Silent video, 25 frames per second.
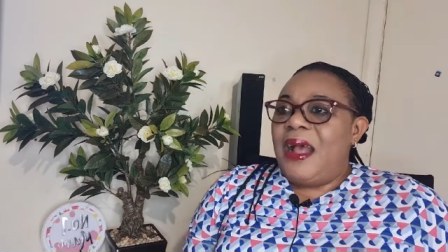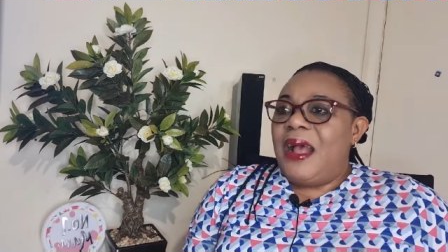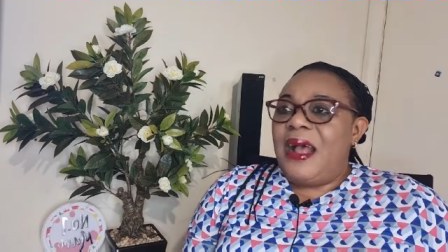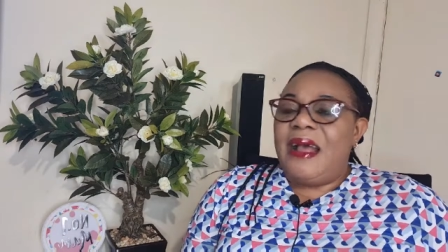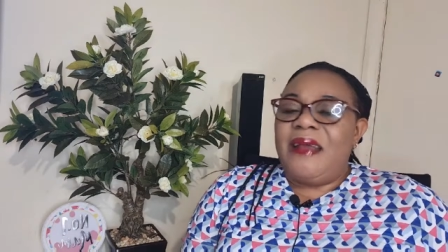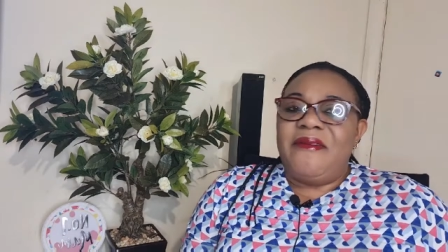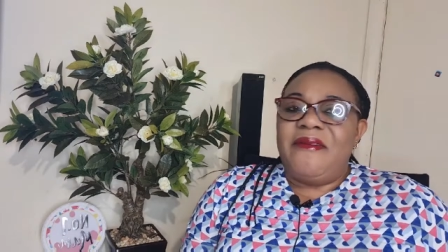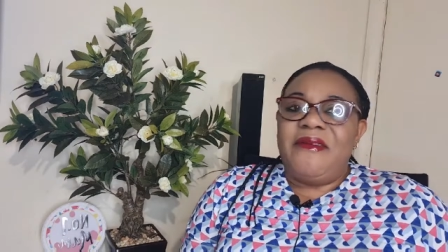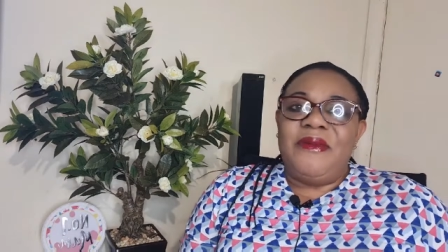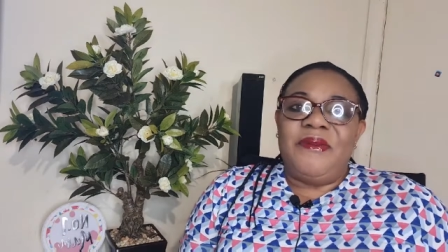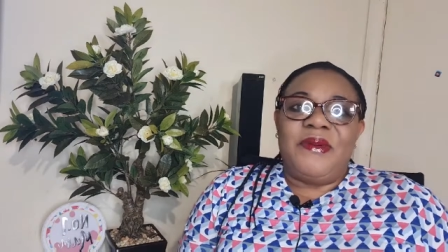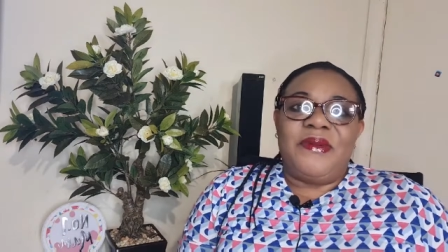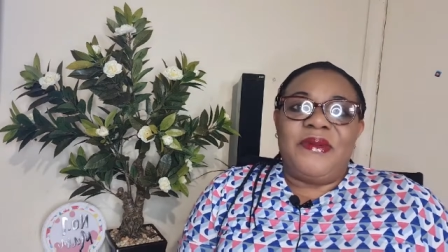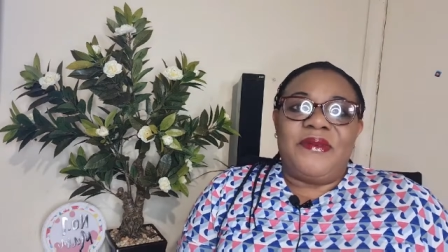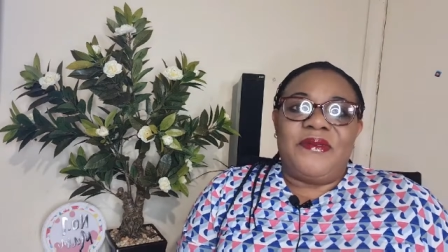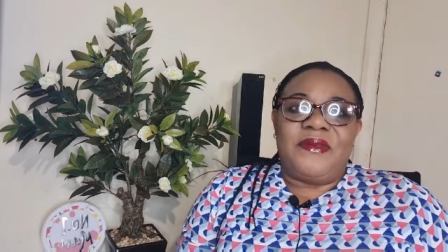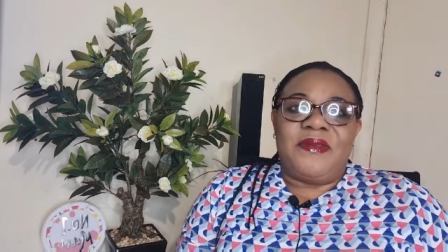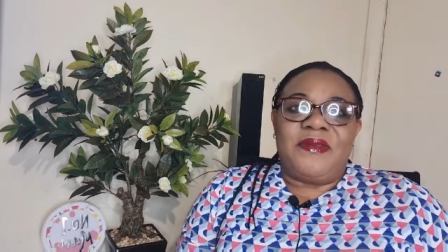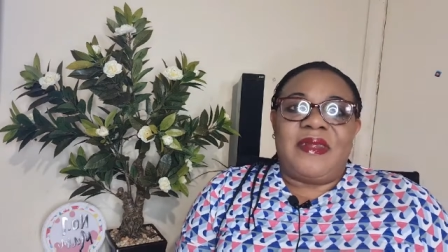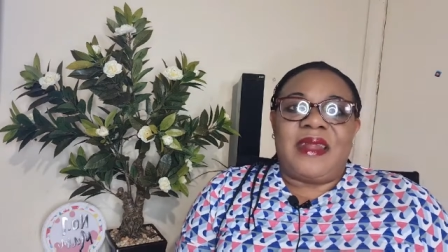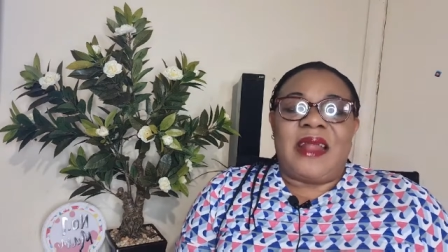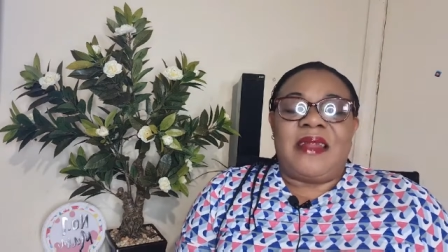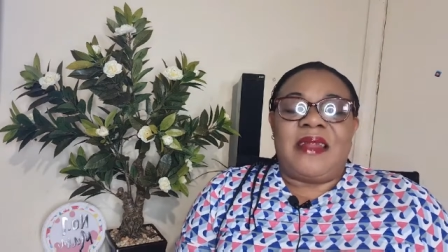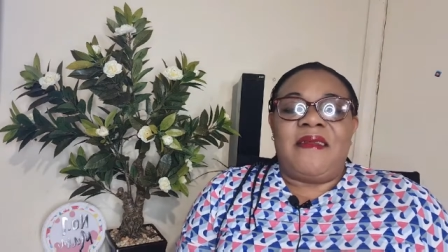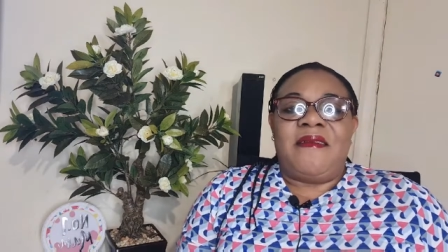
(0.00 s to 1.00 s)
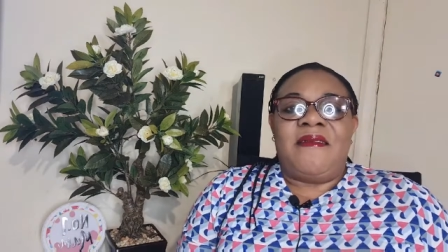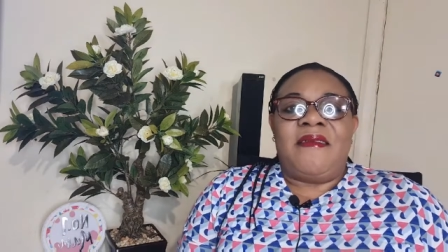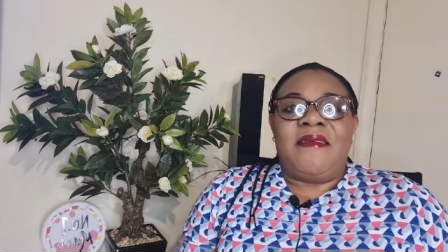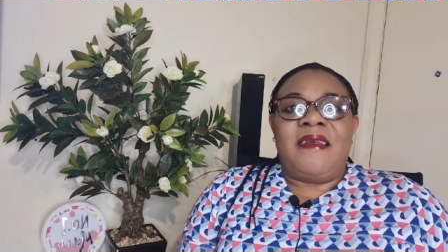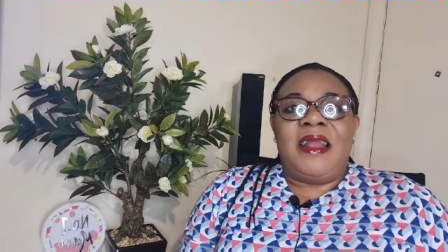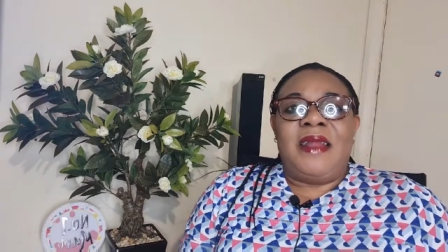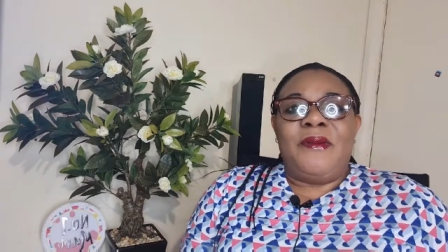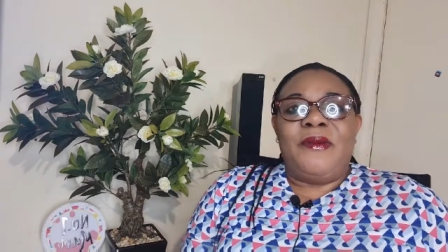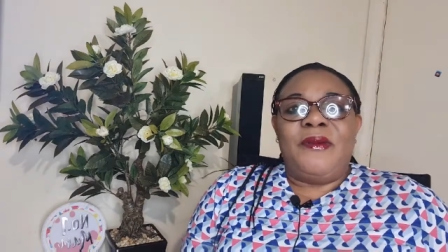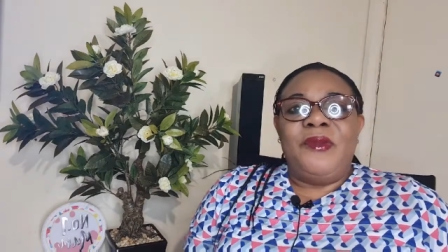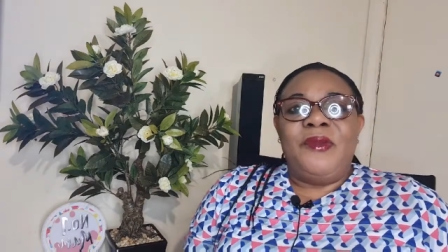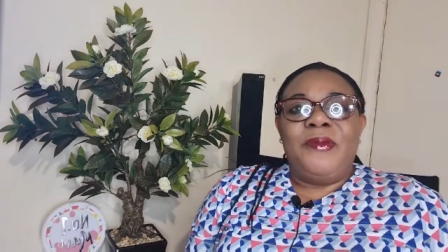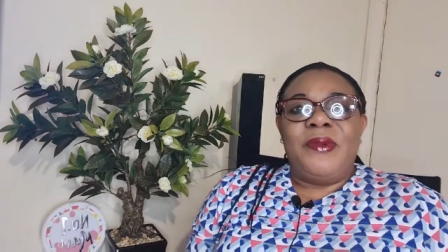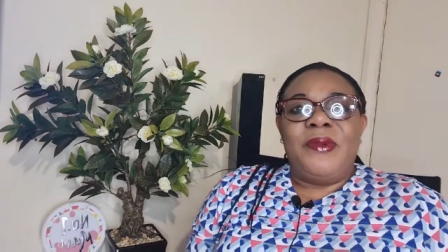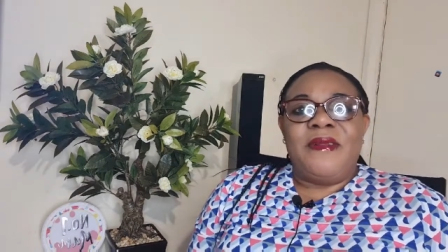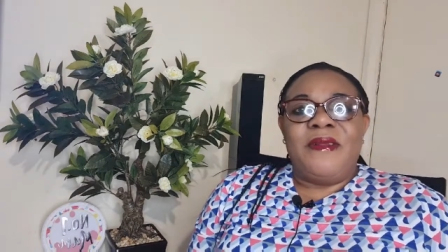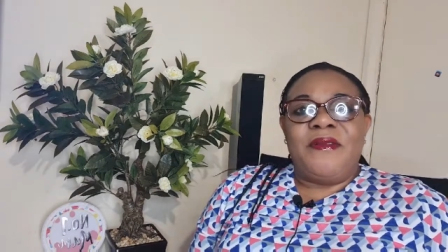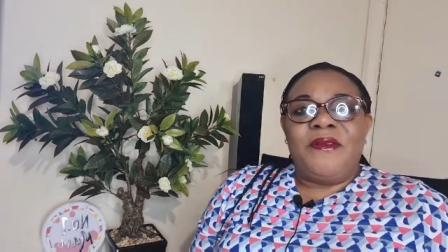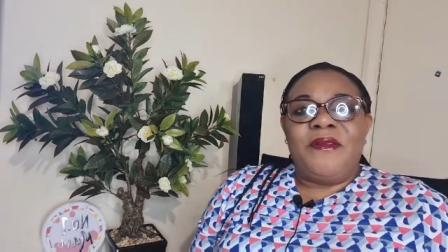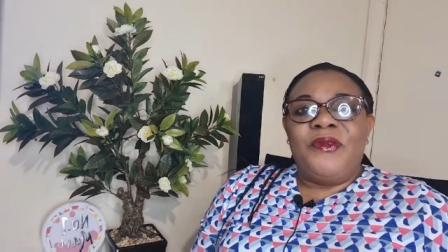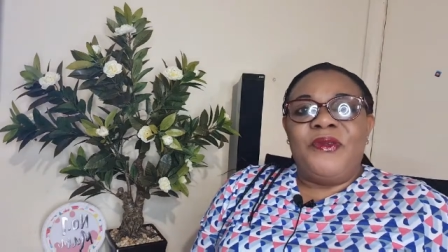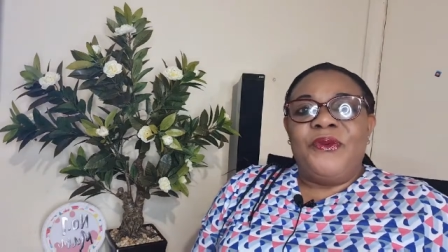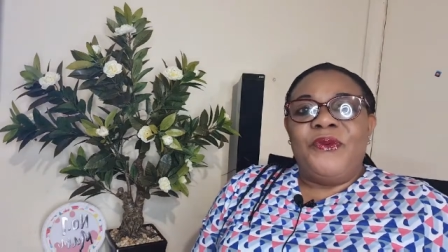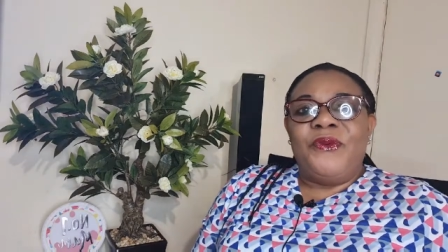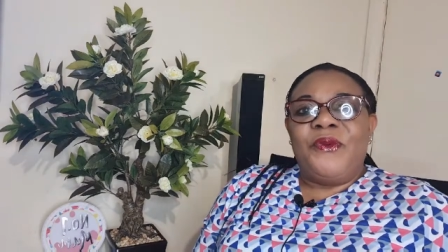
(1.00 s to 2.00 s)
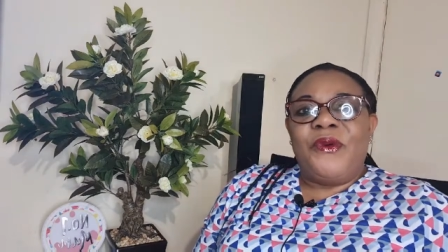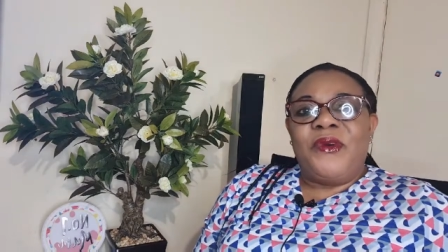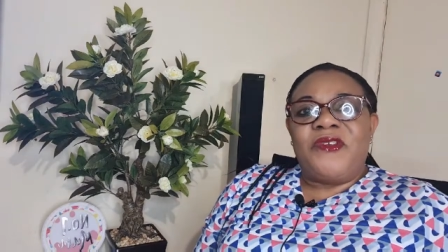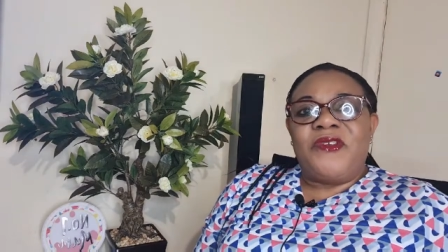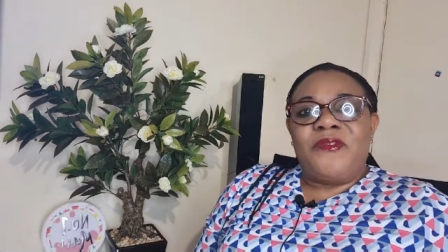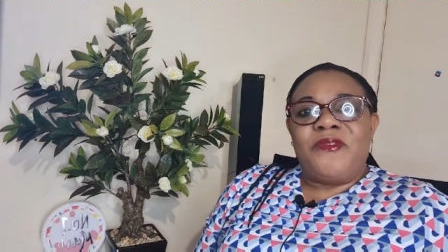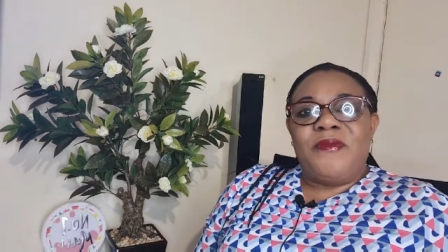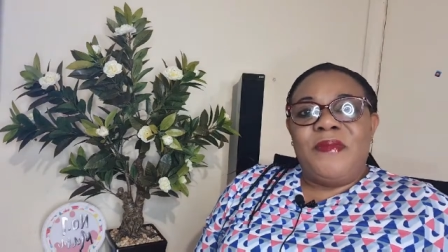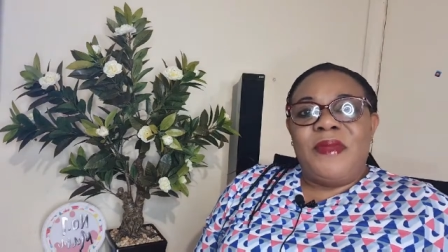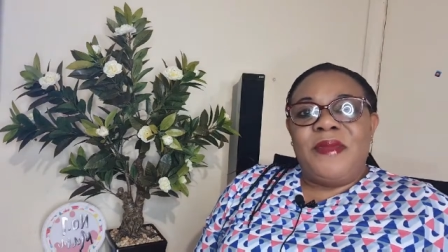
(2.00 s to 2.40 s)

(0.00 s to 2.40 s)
I really want to start a channel, but nobody's going to watch